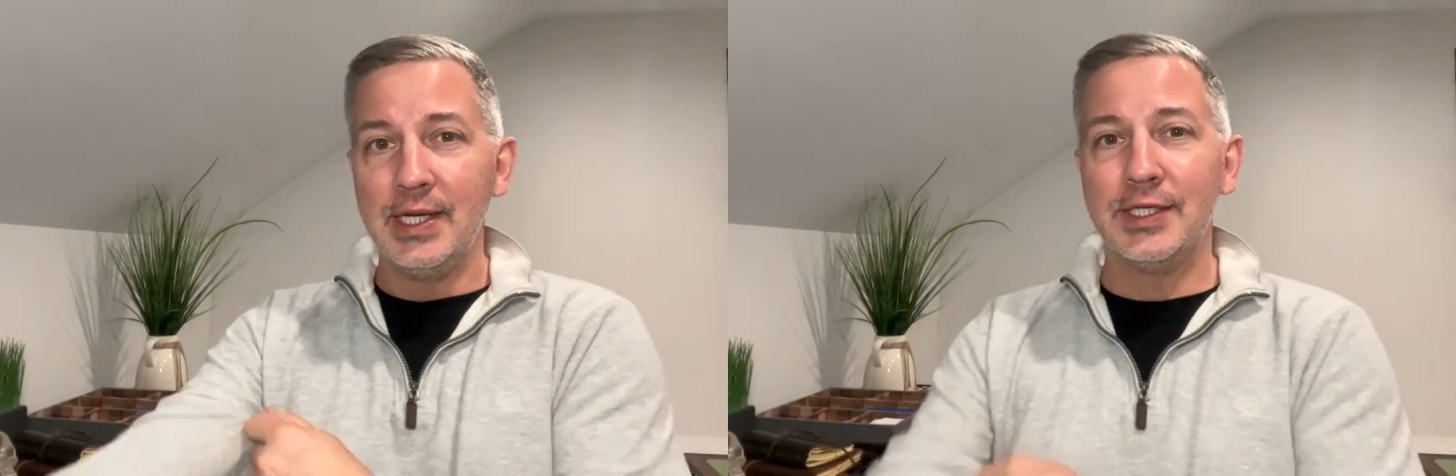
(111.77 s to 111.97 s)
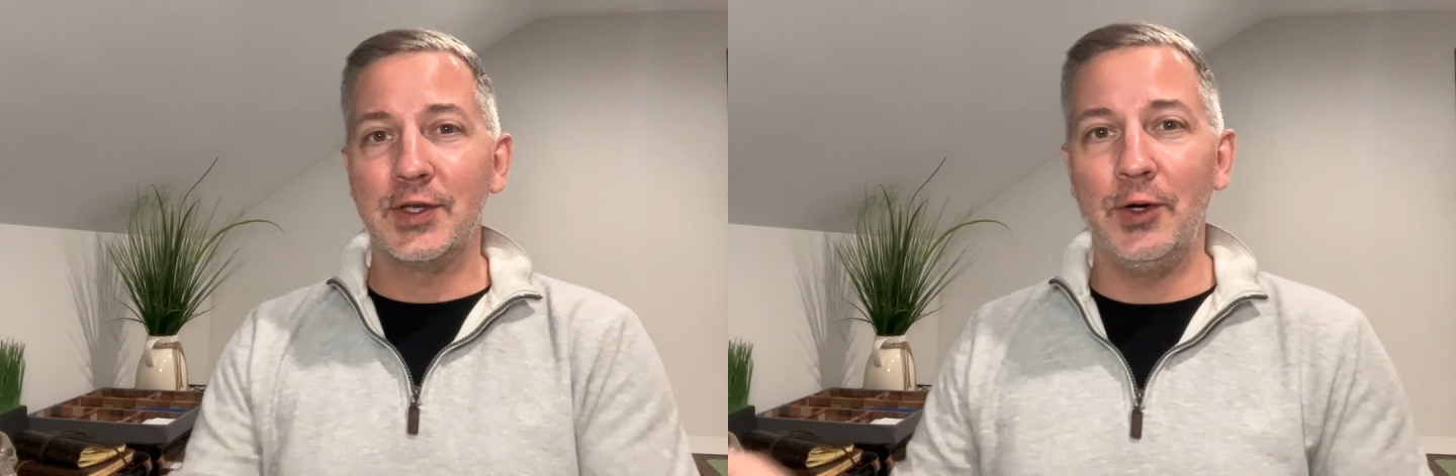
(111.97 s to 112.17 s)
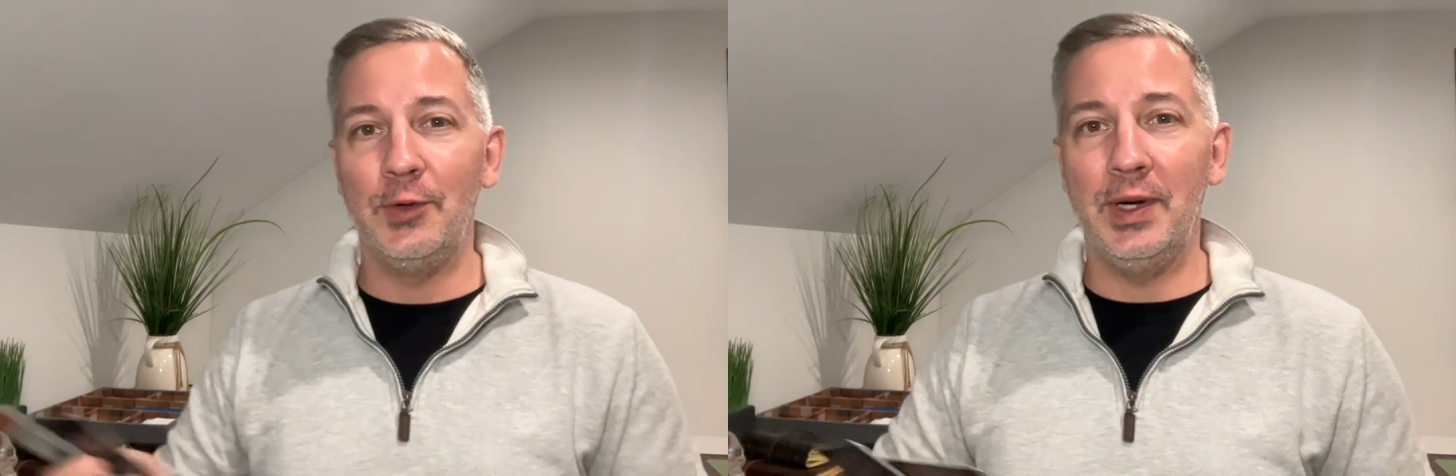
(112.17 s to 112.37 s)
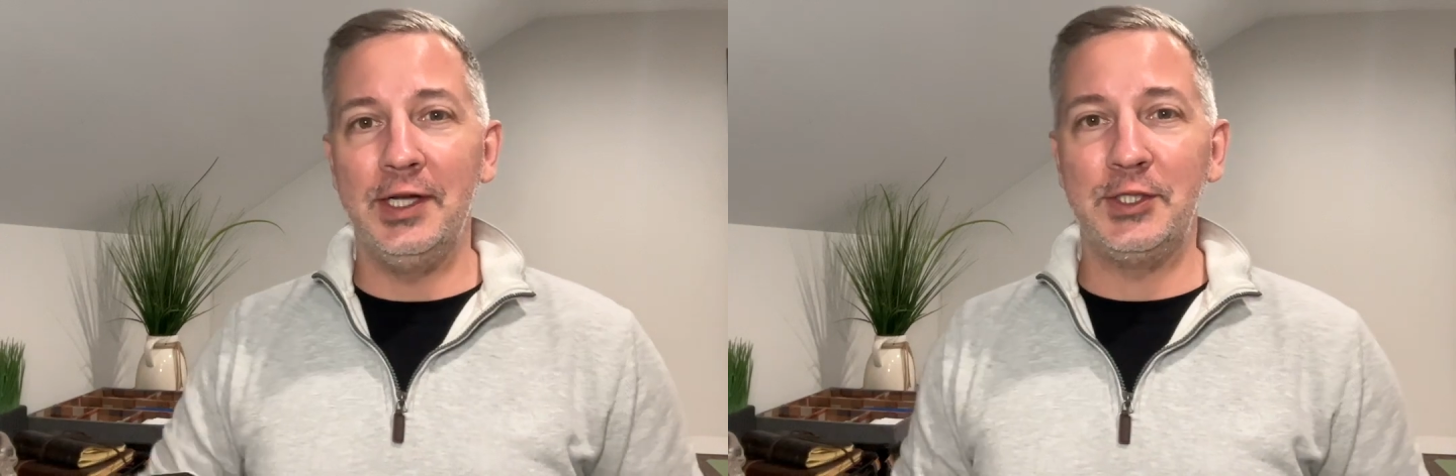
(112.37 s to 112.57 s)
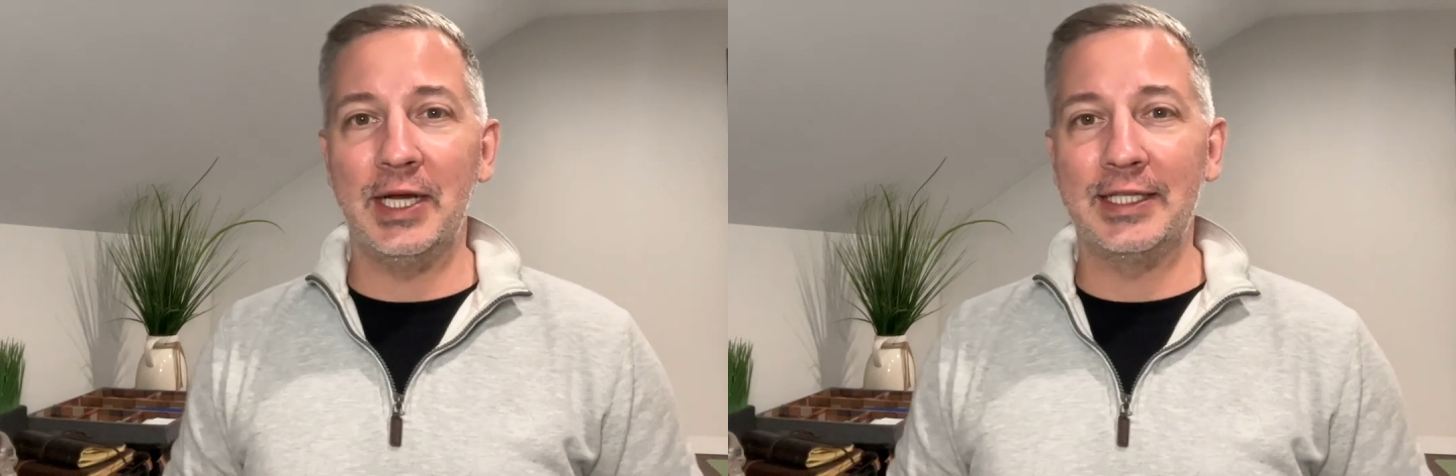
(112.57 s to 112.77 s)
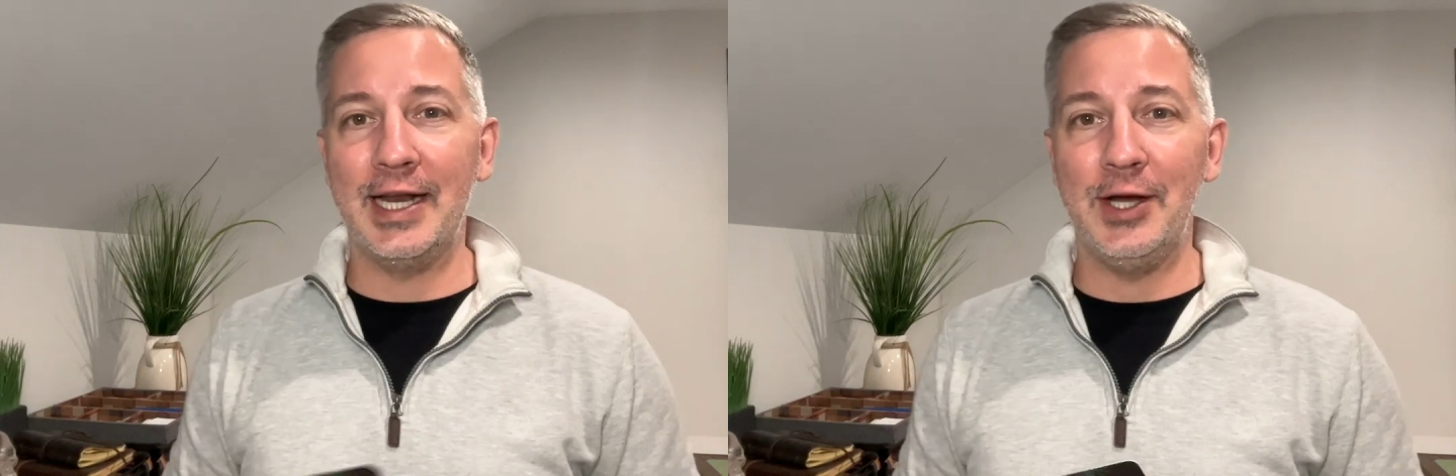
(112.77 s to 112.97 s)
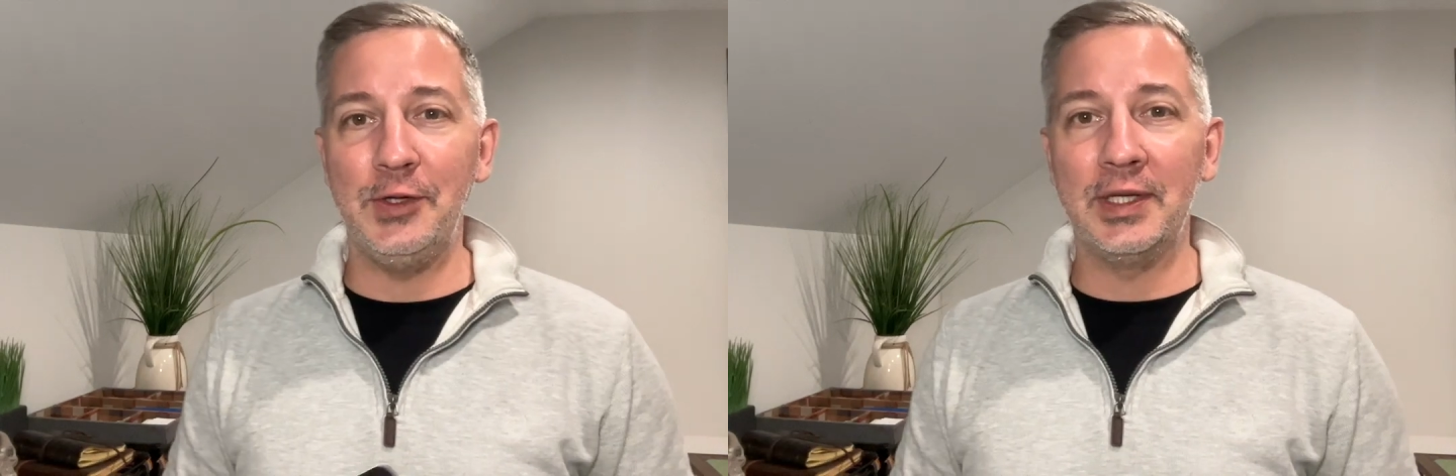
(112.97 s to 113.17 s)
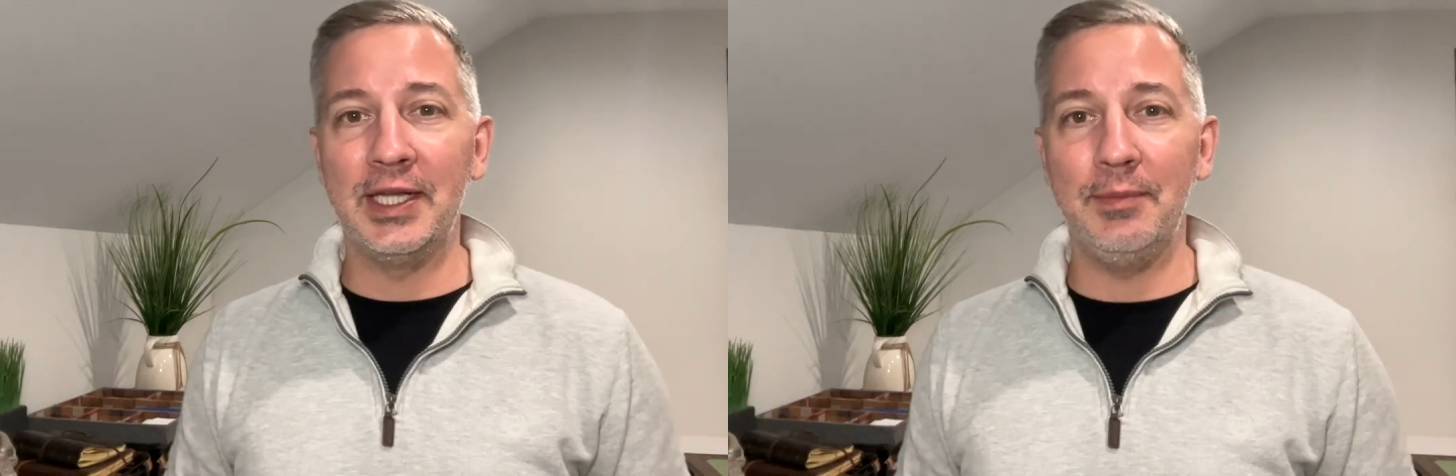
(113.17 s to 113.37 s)
So check that out.
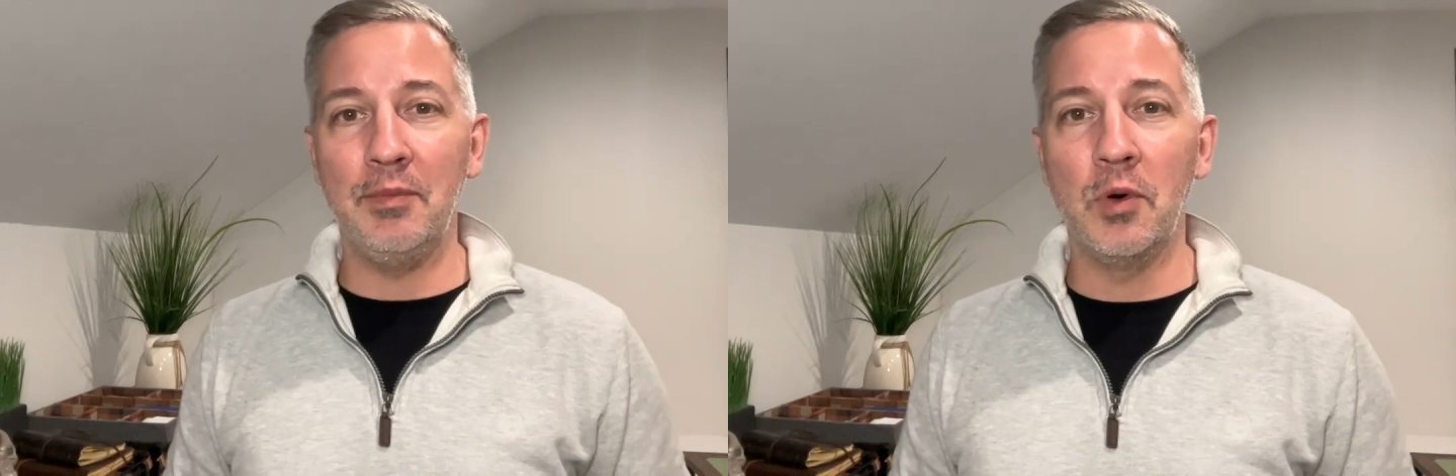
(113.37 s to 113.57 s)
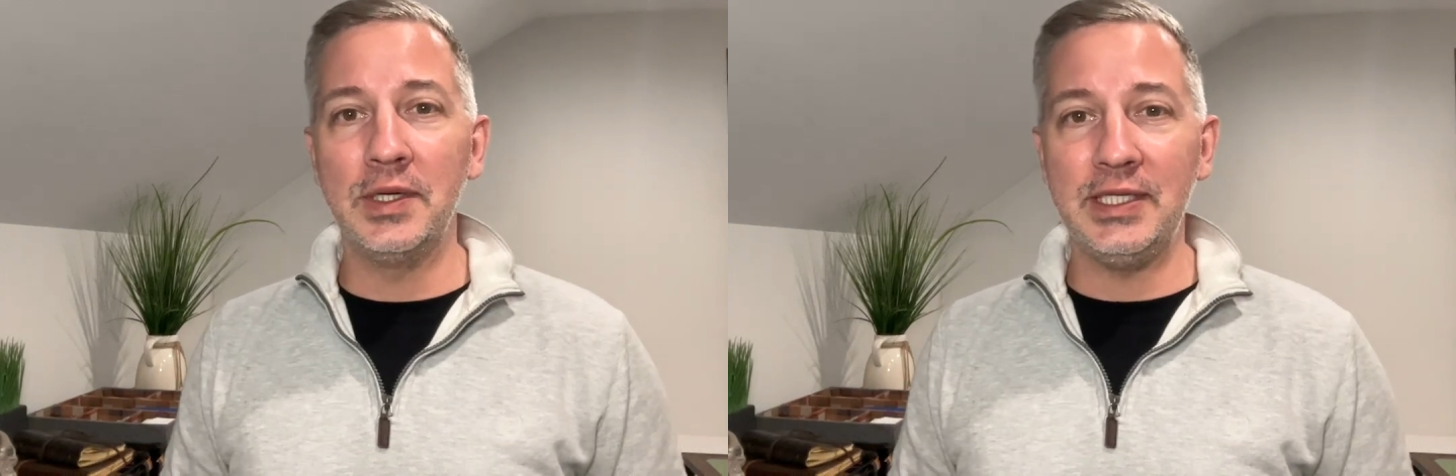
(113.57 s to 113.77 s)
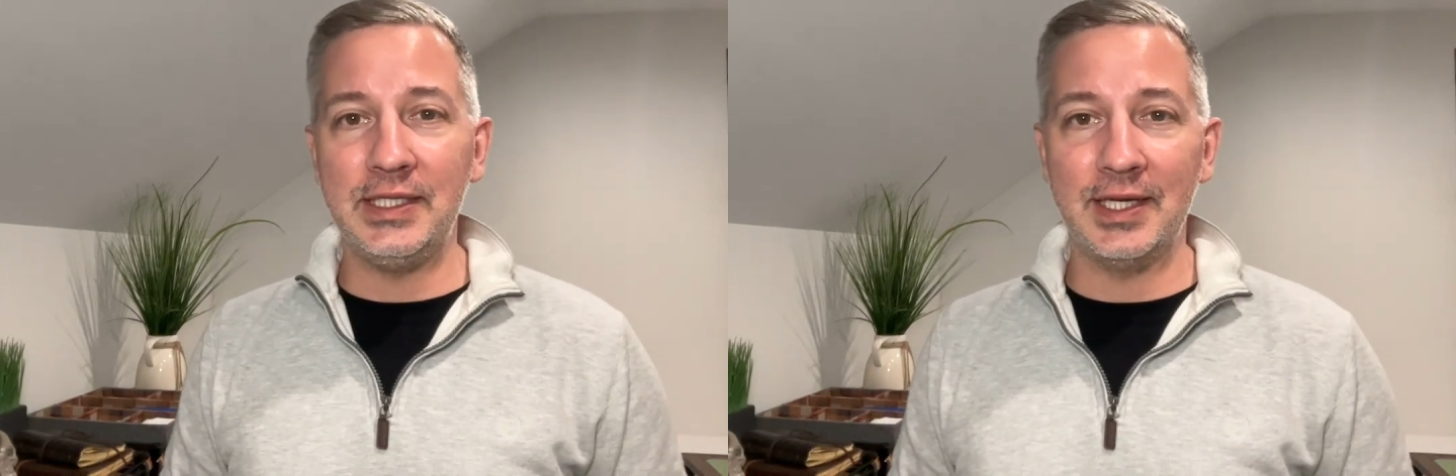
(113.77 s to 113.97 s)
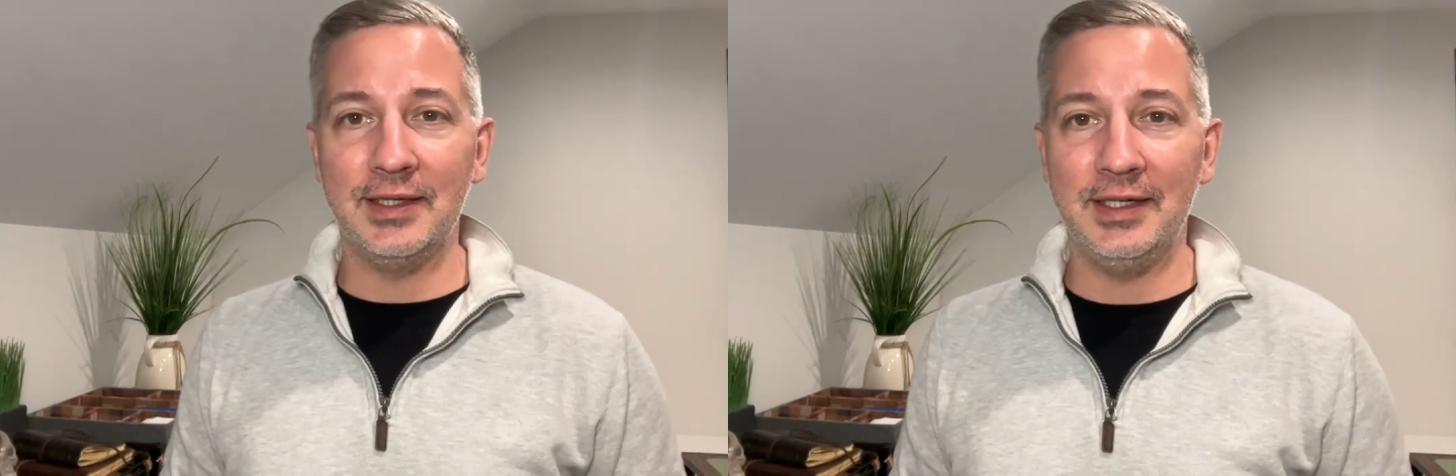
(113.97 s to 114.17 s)
You can get more detail